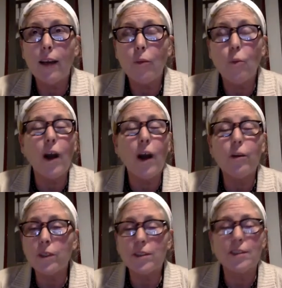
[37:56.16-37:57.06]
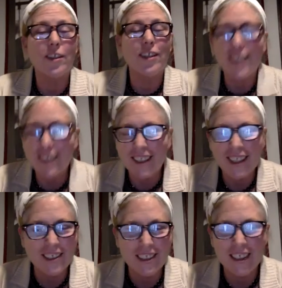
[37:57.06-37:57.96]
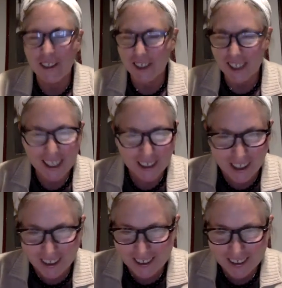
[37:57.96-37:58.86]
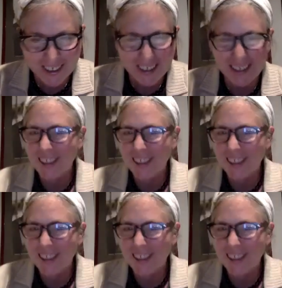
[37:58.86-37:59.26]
why are we still in this a year later? Like,